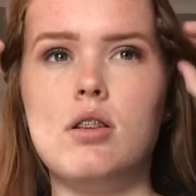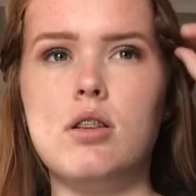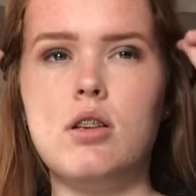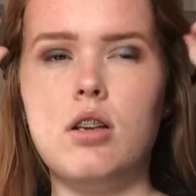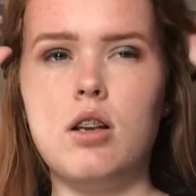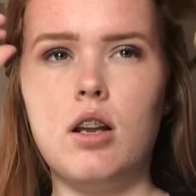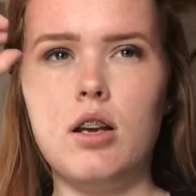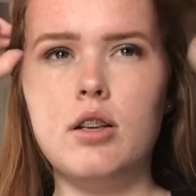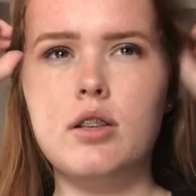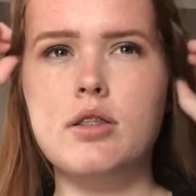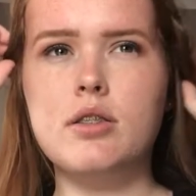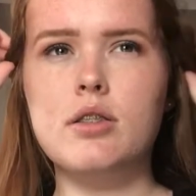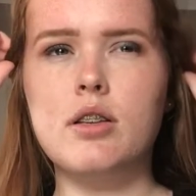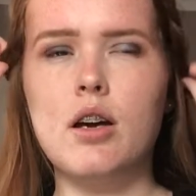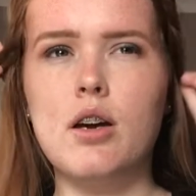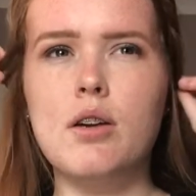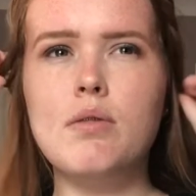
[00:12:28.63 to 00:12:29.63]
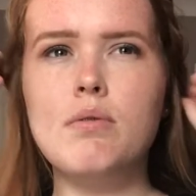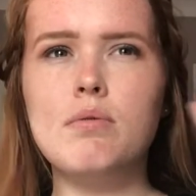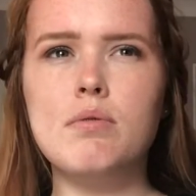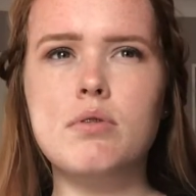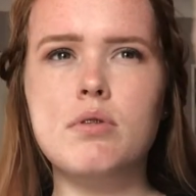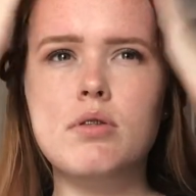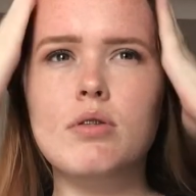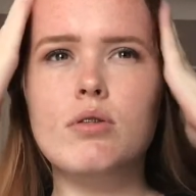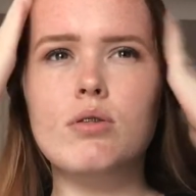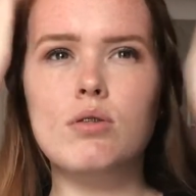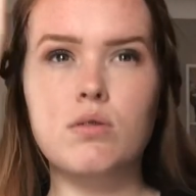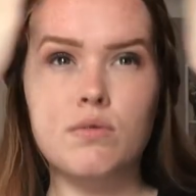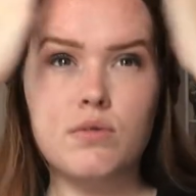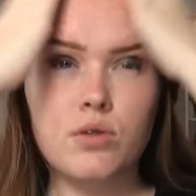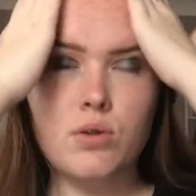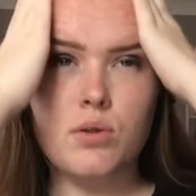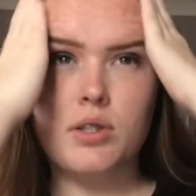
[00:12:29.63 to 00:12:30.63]
like so, sort of
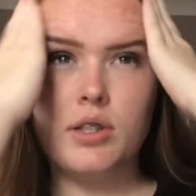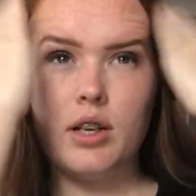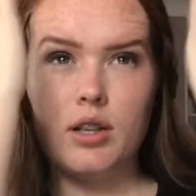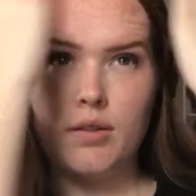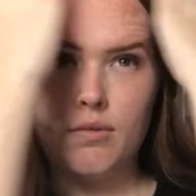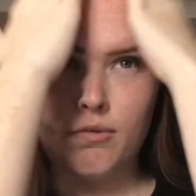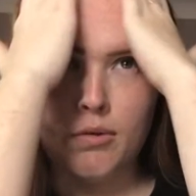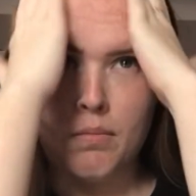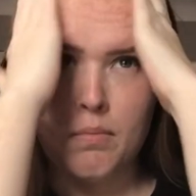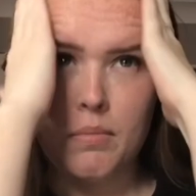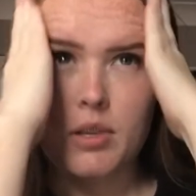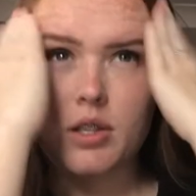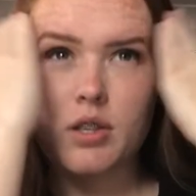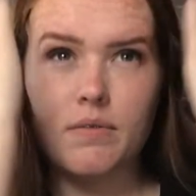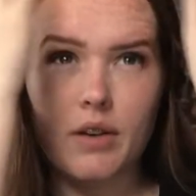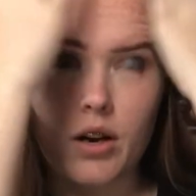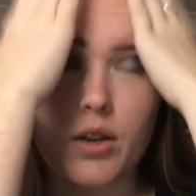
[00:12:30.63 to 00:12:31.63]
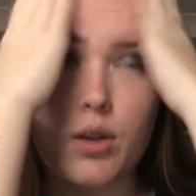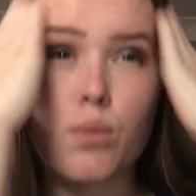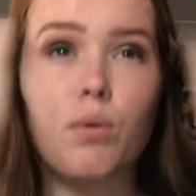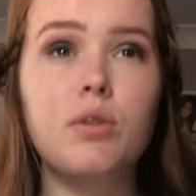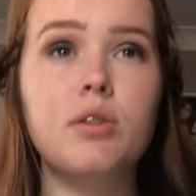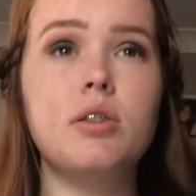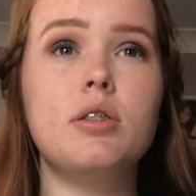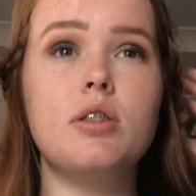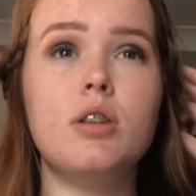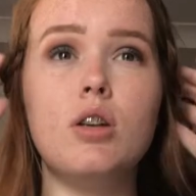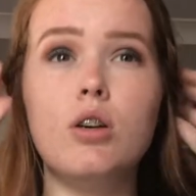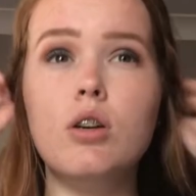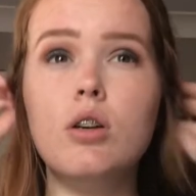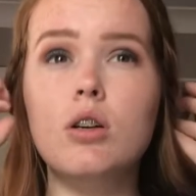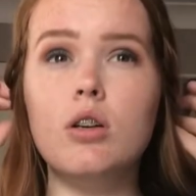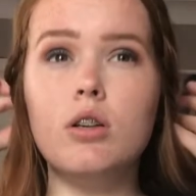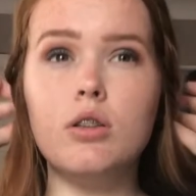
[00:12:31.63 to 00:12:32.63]
sort out the front bits of how you want it to
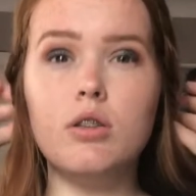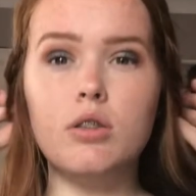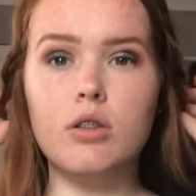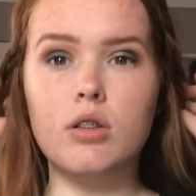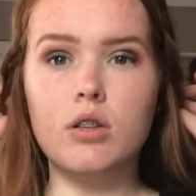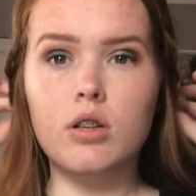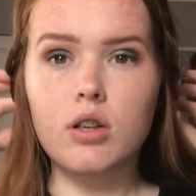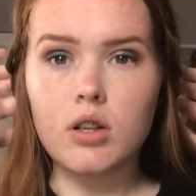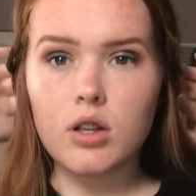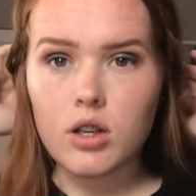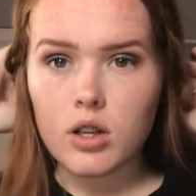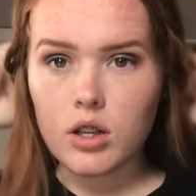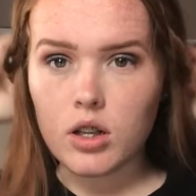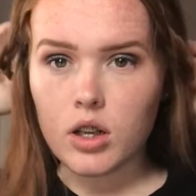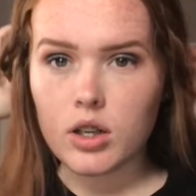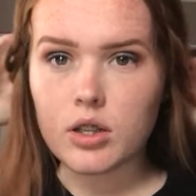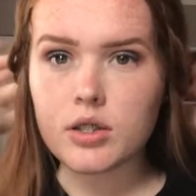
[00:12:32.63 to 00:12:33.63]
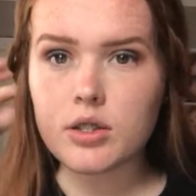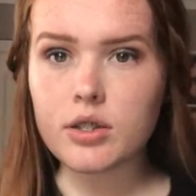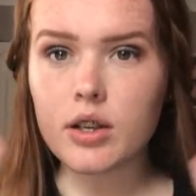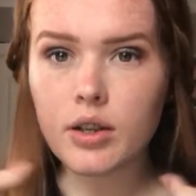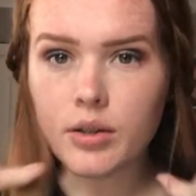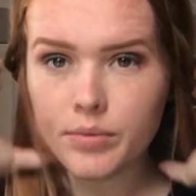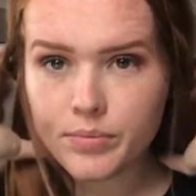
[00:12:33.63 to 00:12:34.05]
look, like so,